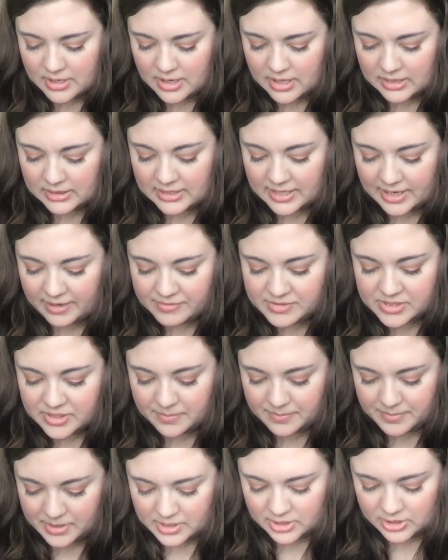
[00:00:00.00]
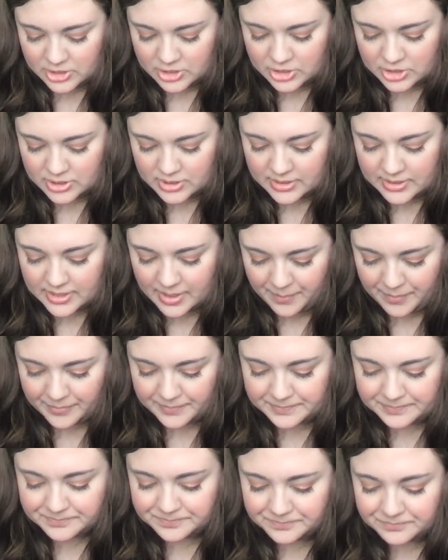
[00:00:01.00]
Life's a Beach. Yep.
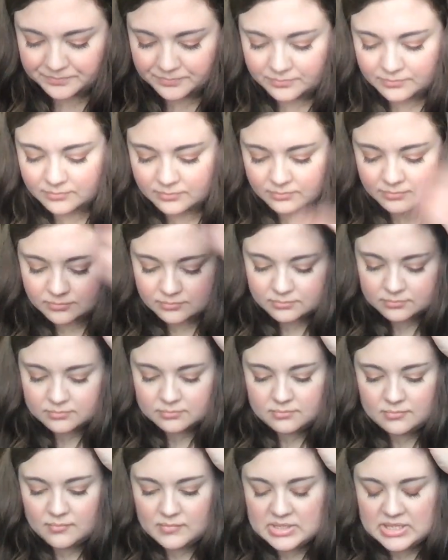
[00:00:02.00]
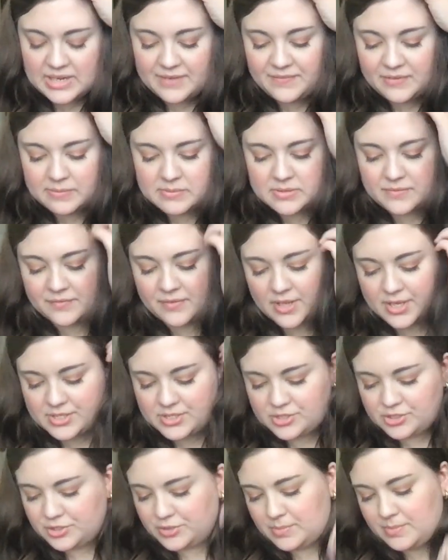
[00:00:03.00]
I filmed a
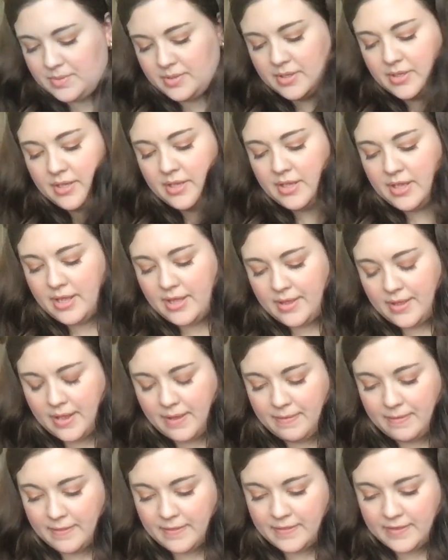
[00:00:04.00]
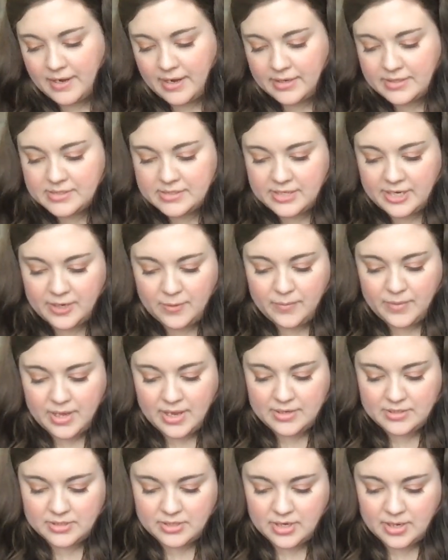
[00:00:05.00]
Flosstube, and then the next day we
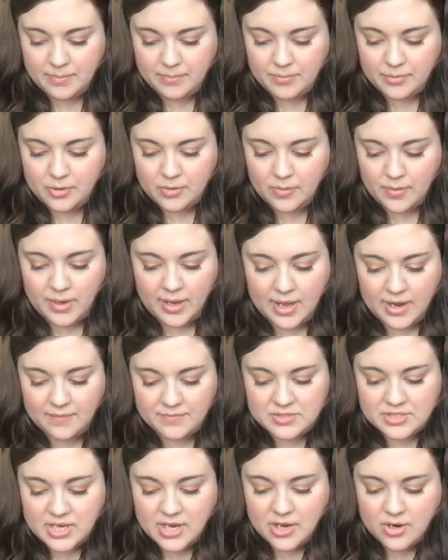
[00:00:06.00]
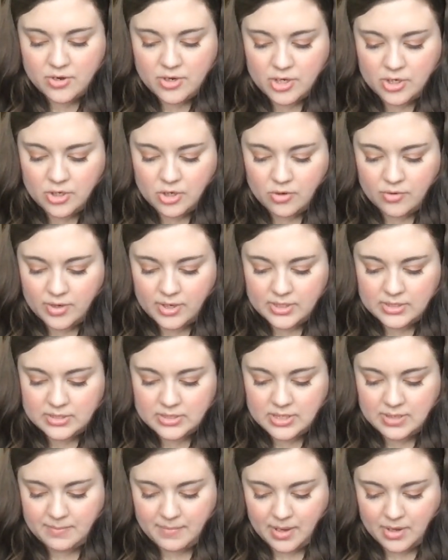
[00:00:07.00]
ended up going out of town and going
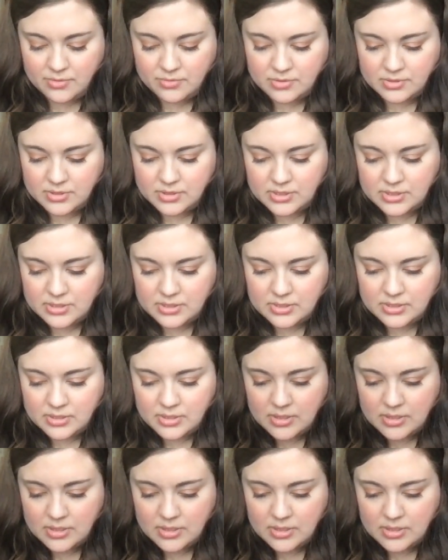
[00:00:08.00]
to the mountains